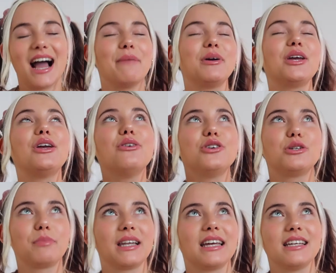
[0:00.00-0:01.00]
I'm a
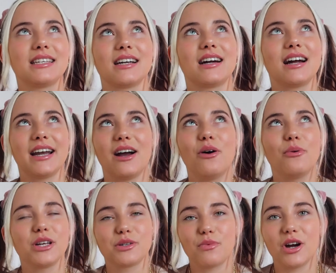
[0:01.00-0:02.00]
huge pleaser, and I
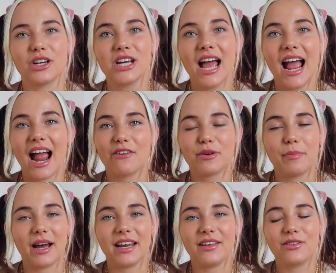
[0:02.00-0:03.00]
always want
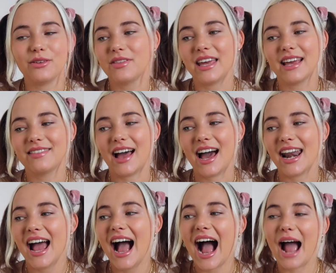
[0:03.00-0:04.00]
everybody to think
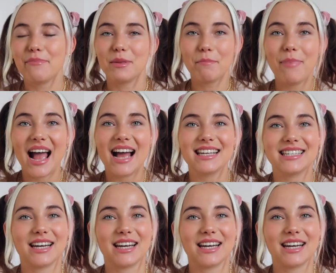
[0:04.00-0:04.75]
that I'm the best,